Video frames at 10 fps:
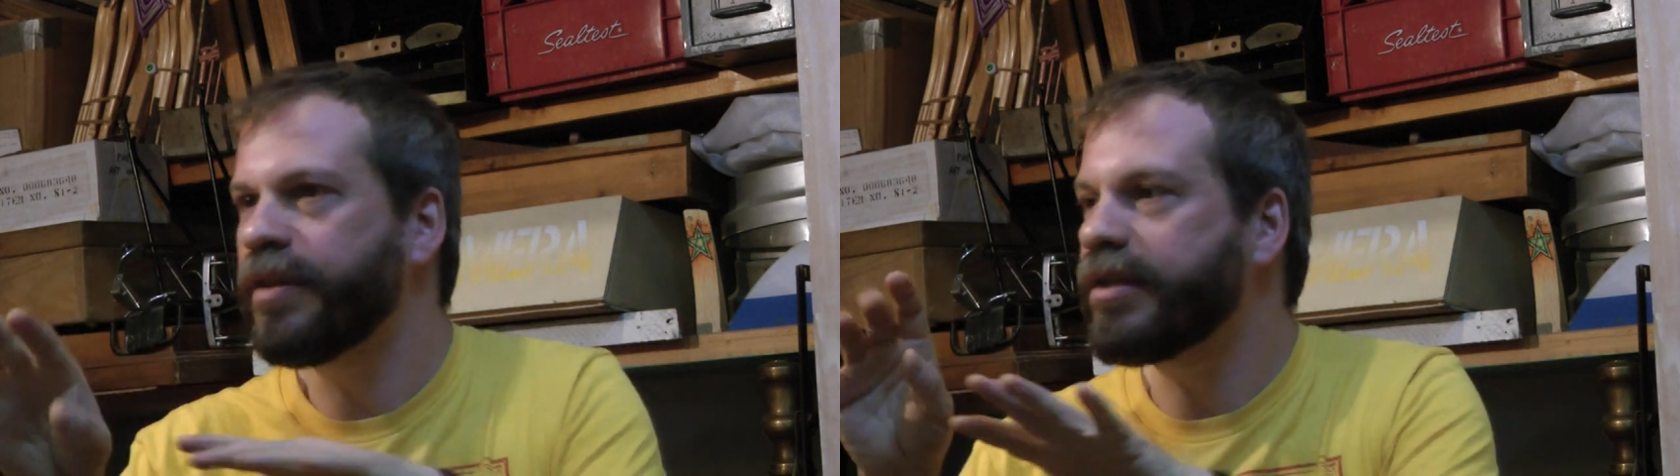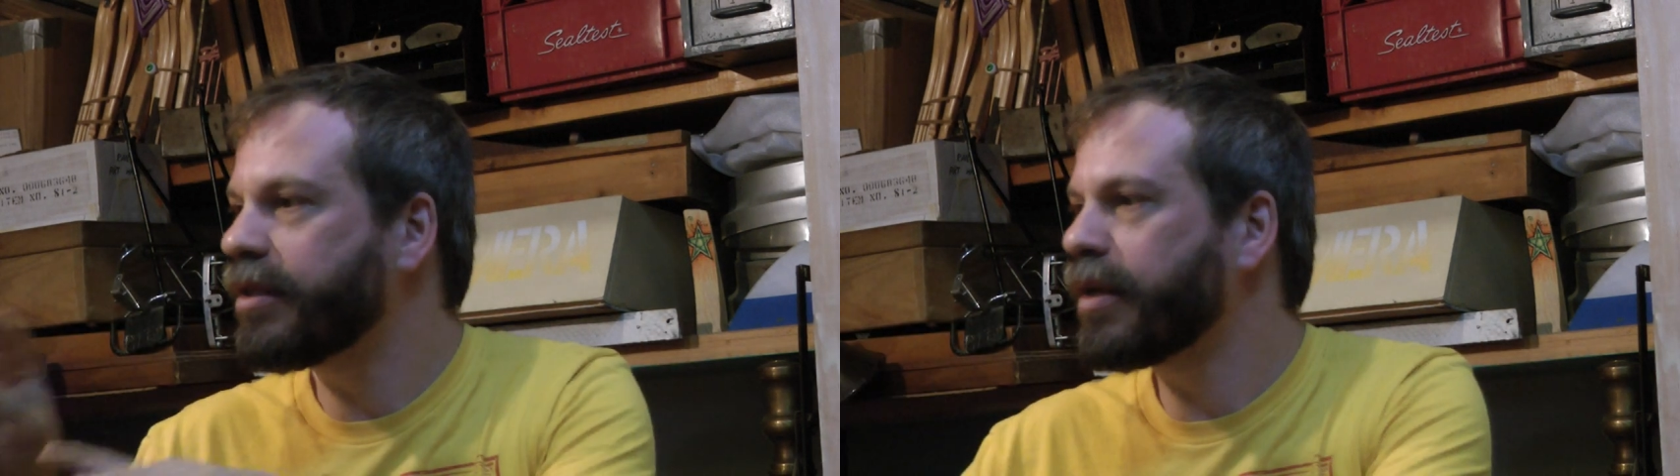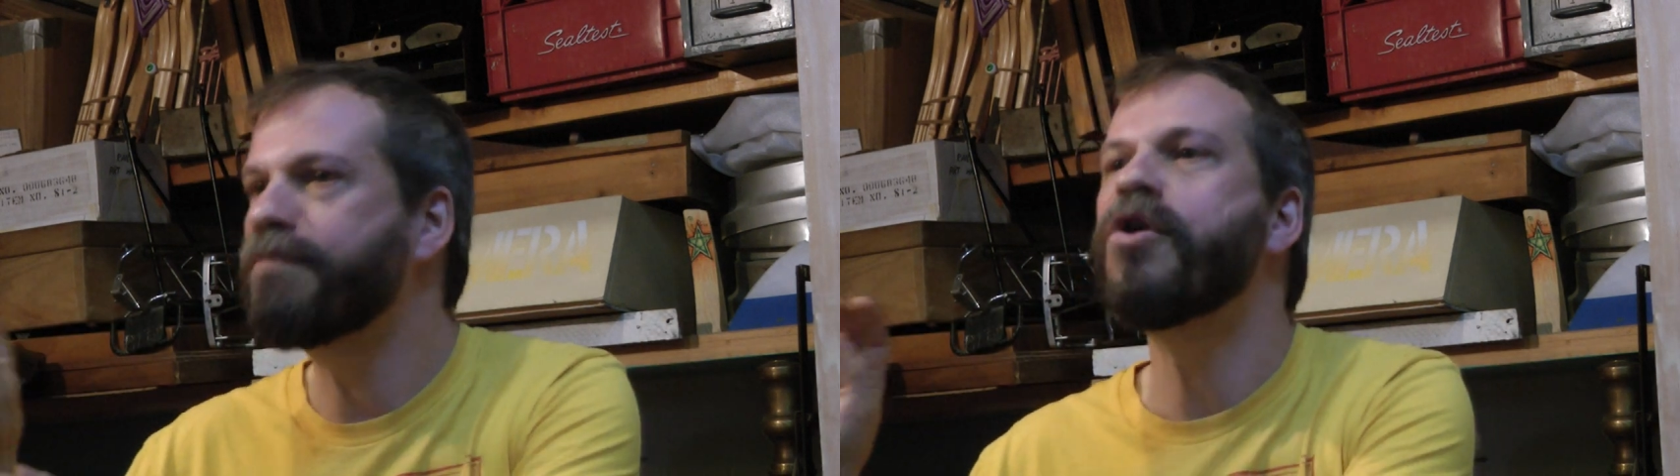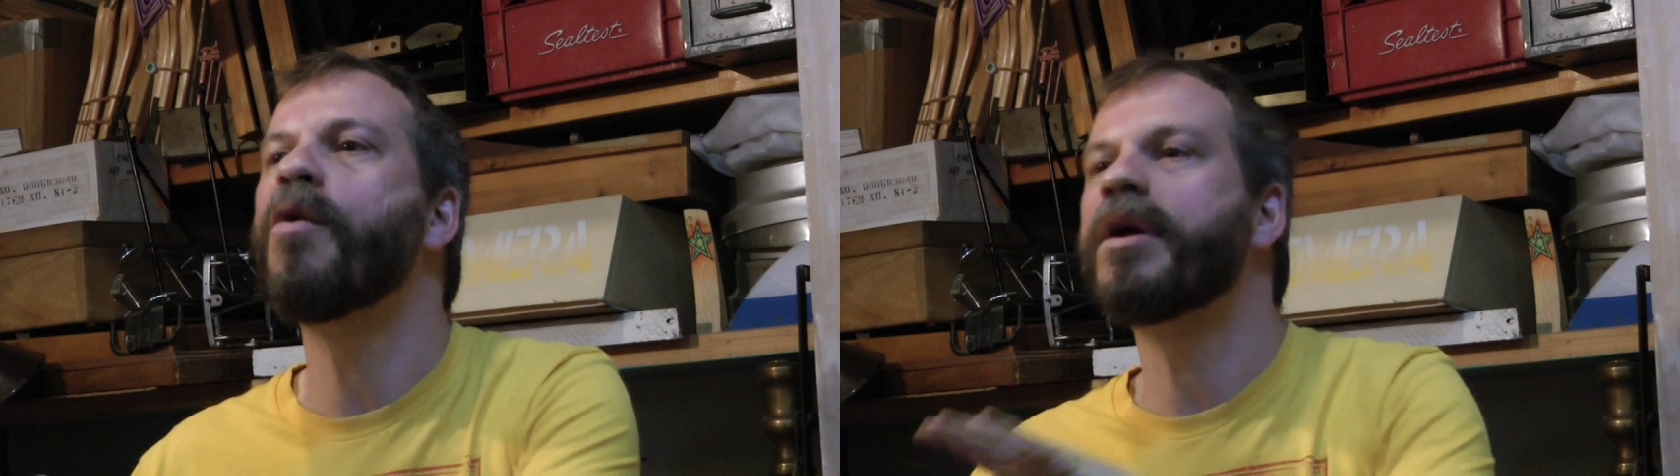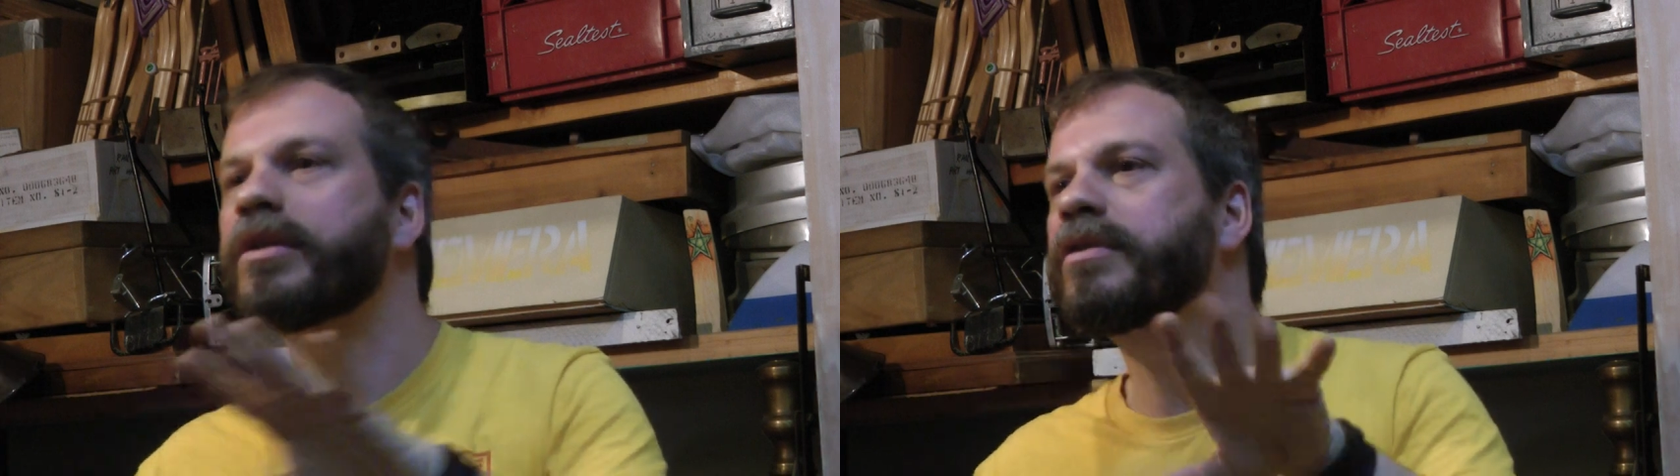in these little
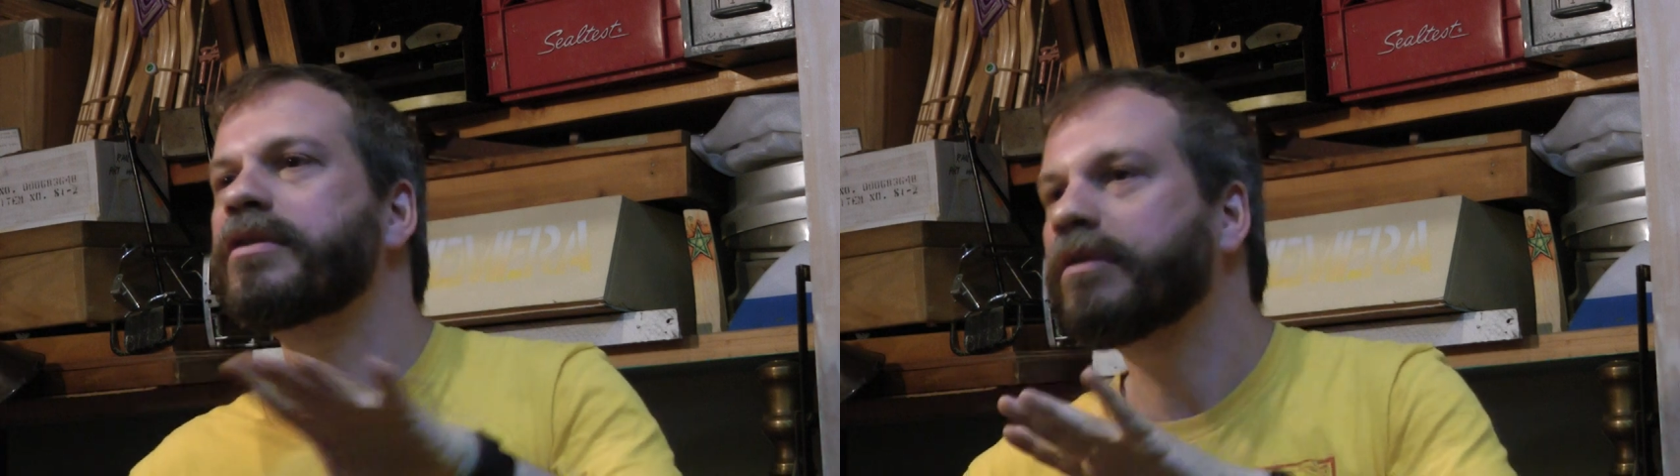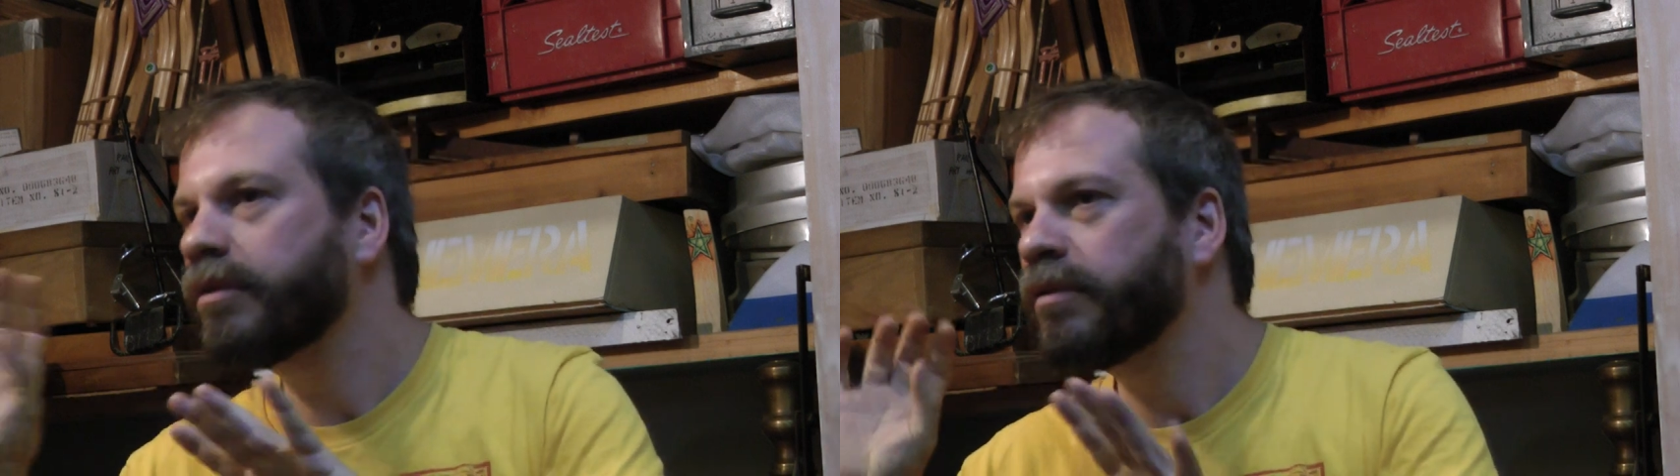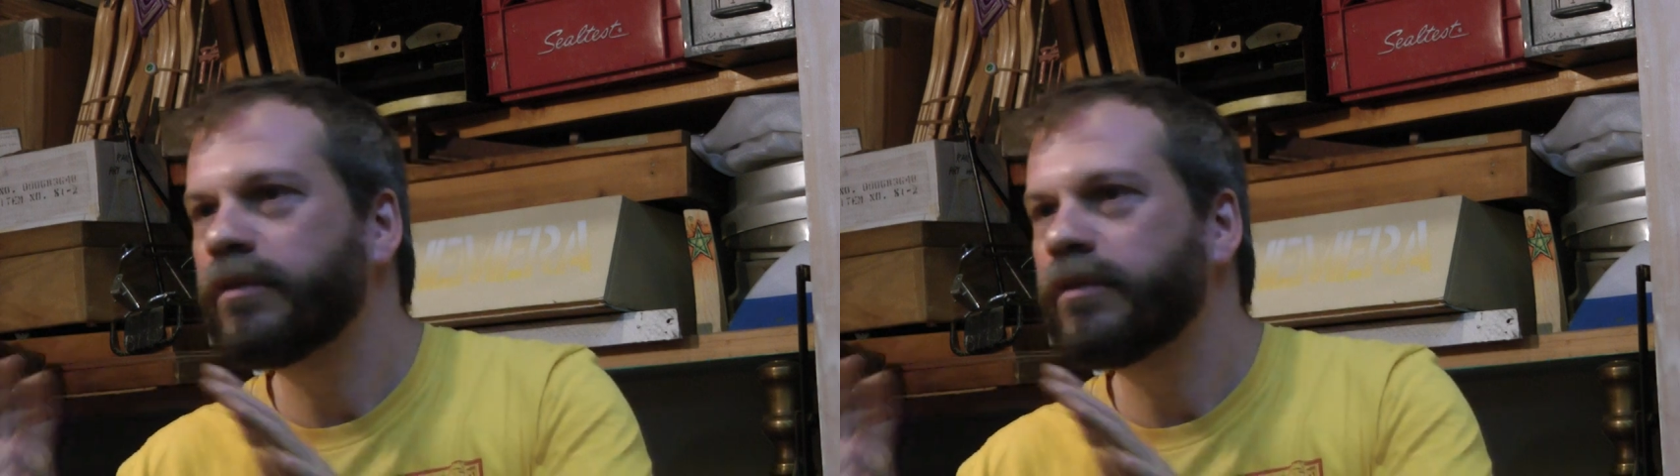moments.